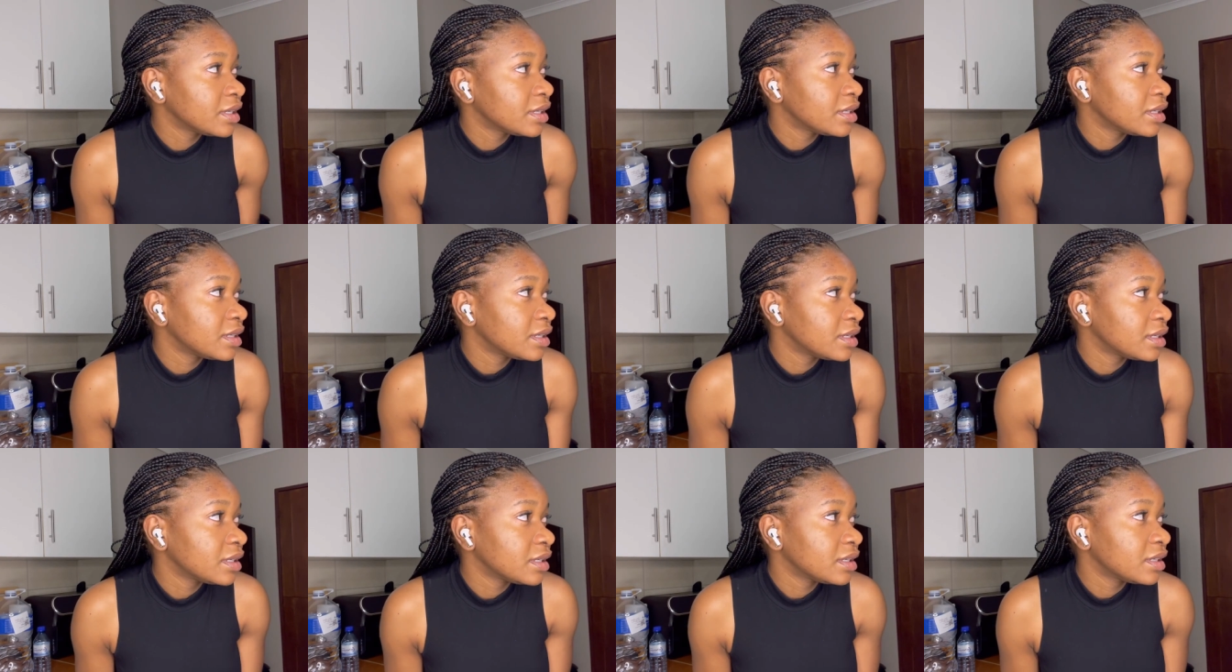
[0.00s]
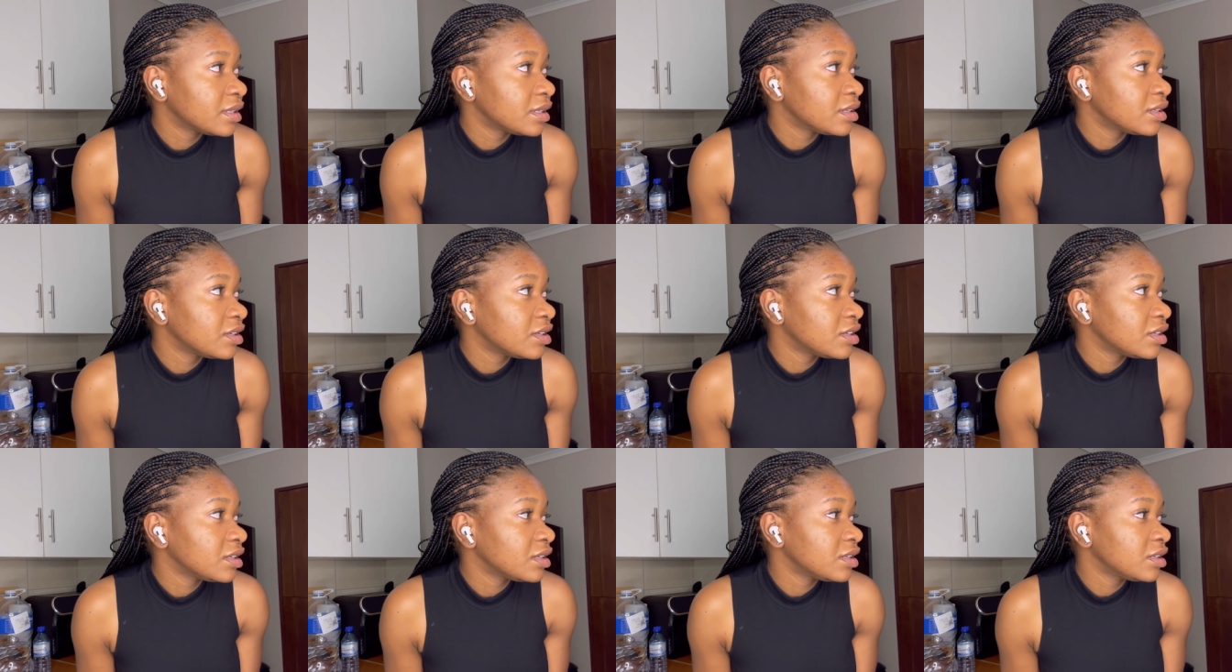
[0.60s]
No, I'm
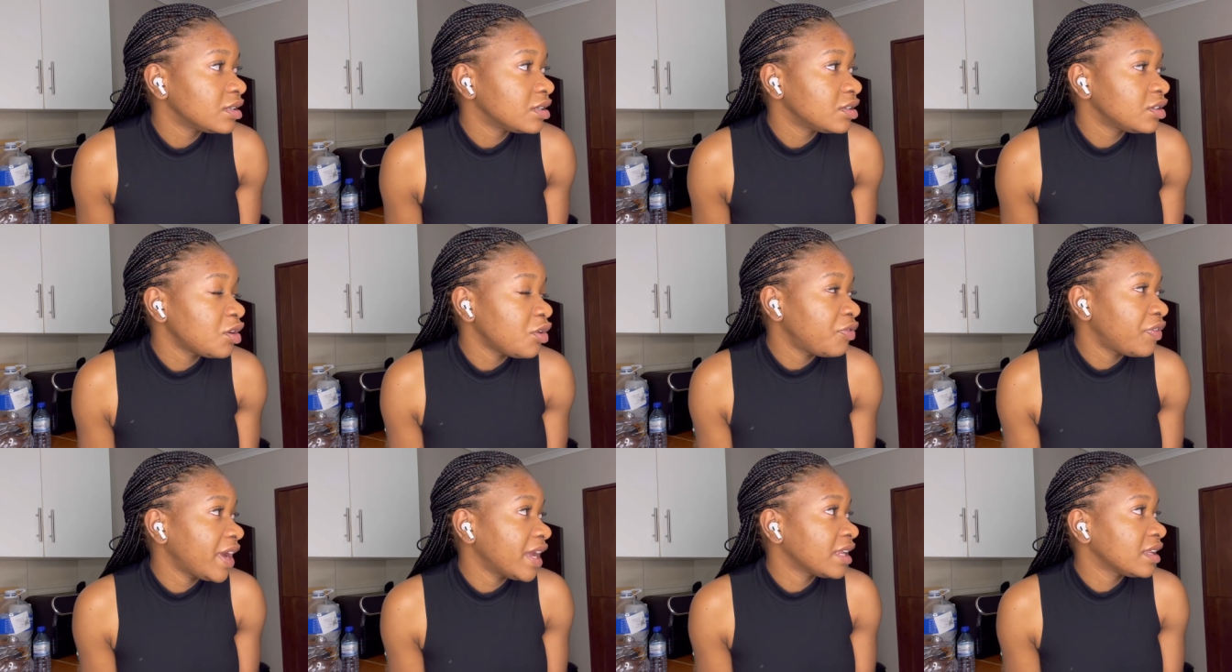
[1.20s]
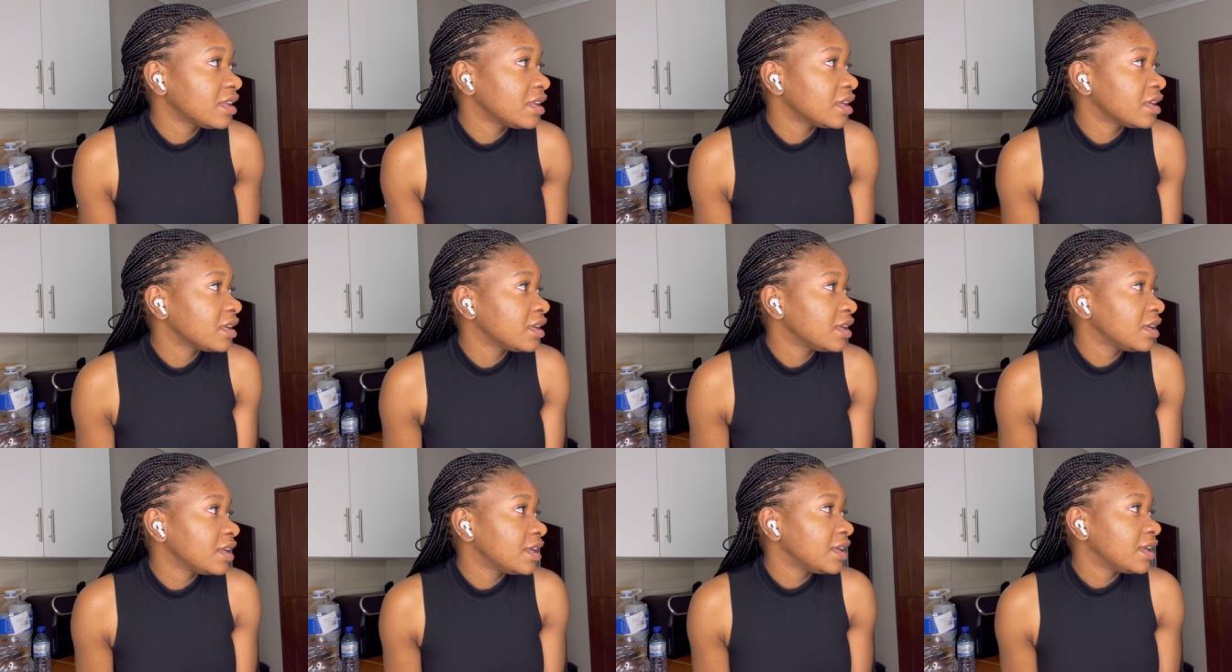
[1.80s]
fine. You're fine?
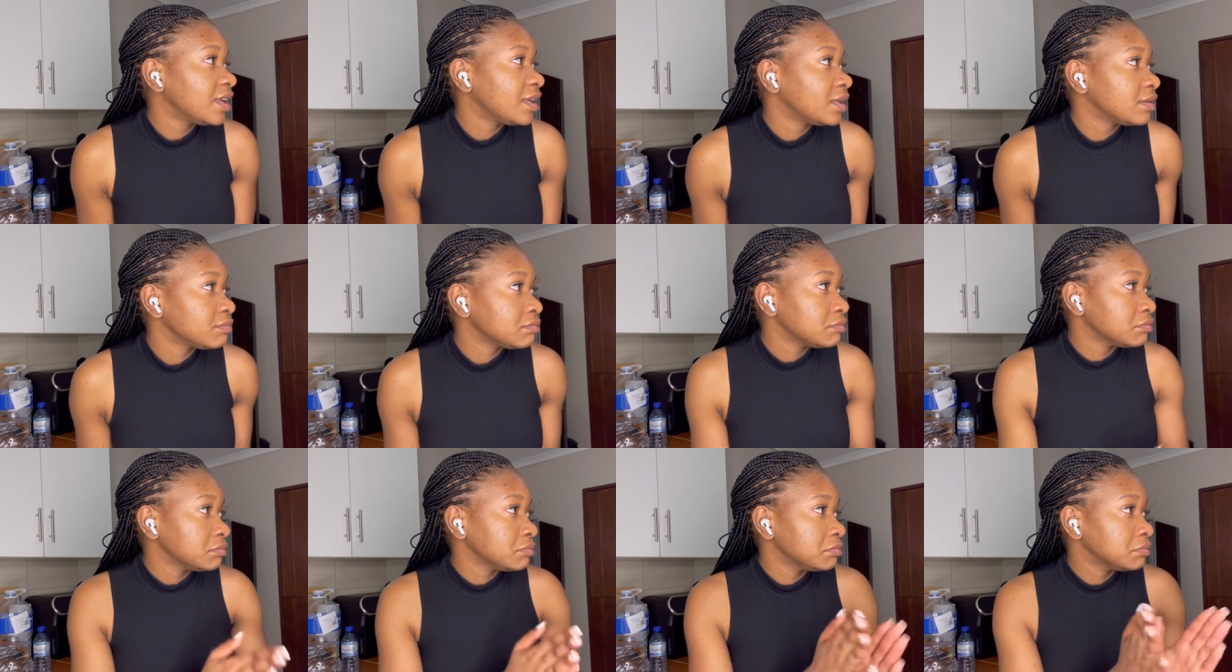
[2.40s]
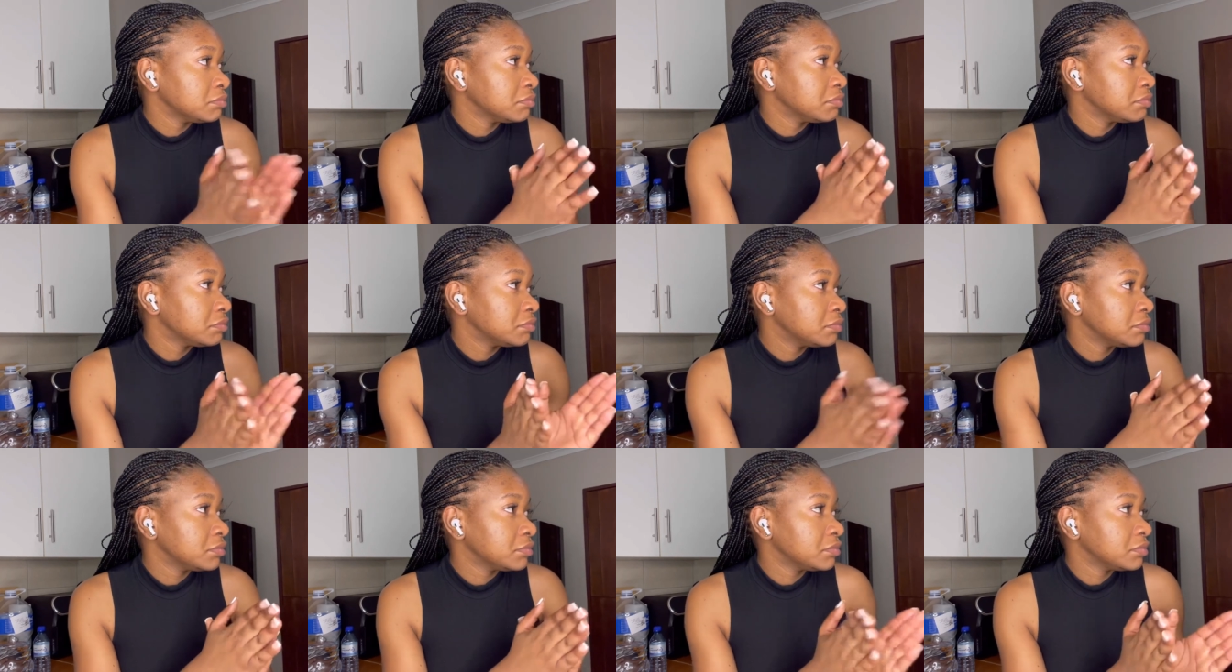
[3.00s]
I'm
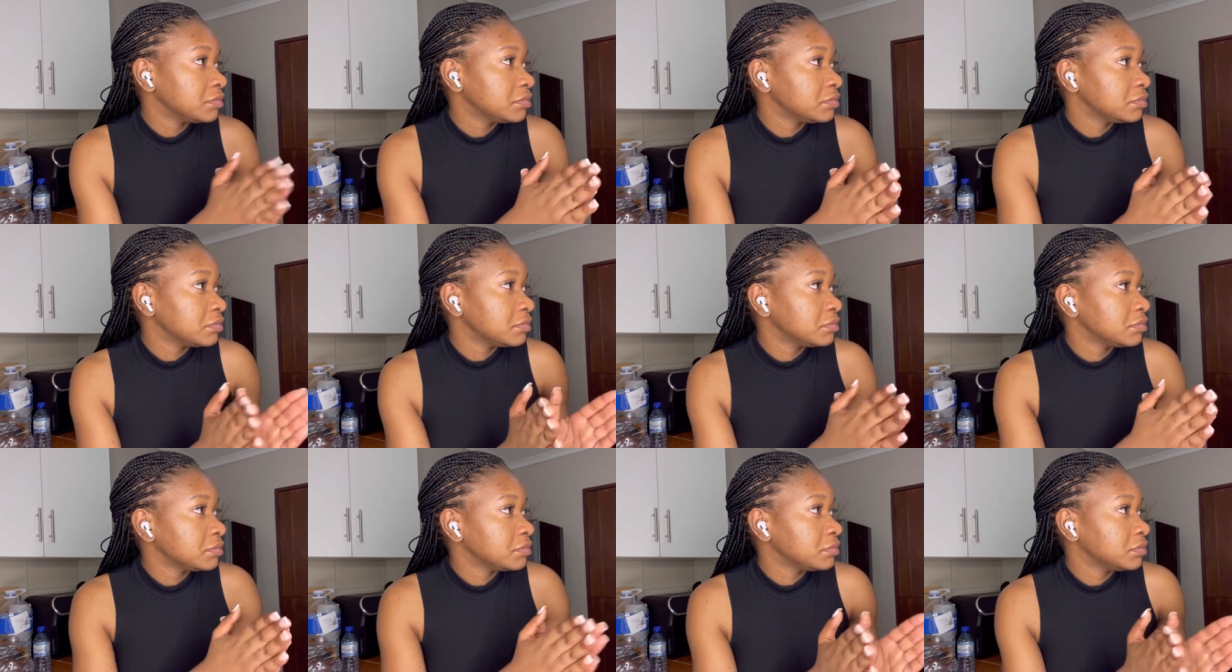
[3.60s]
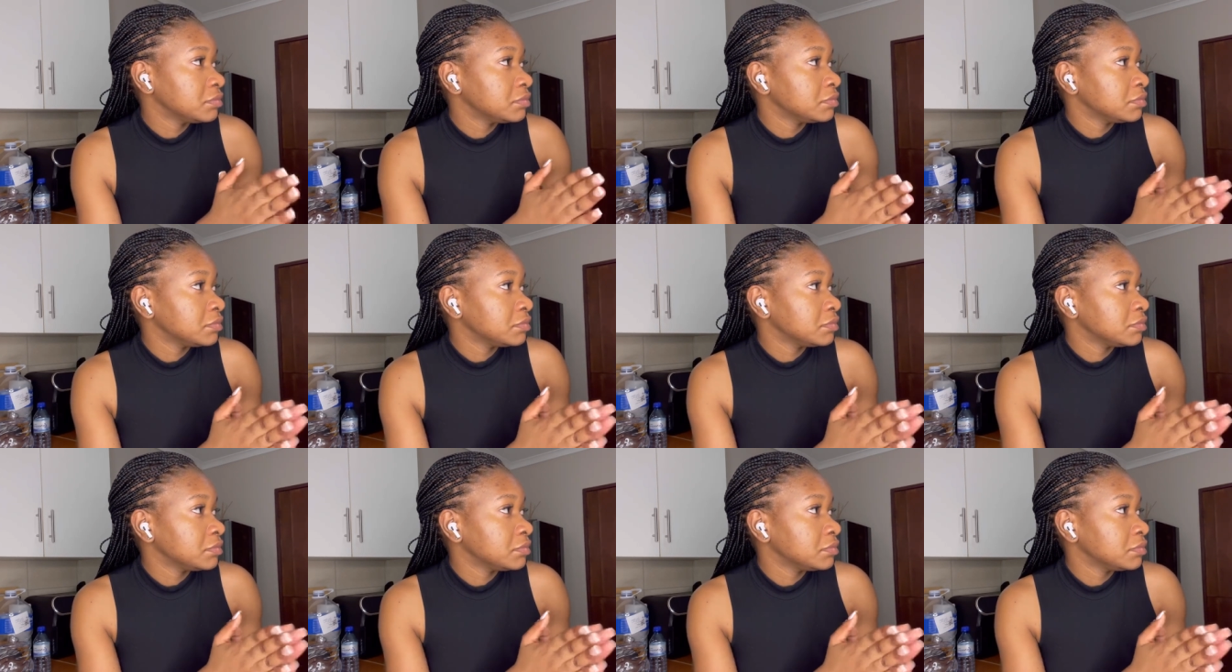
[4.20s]
just gonna eat rice.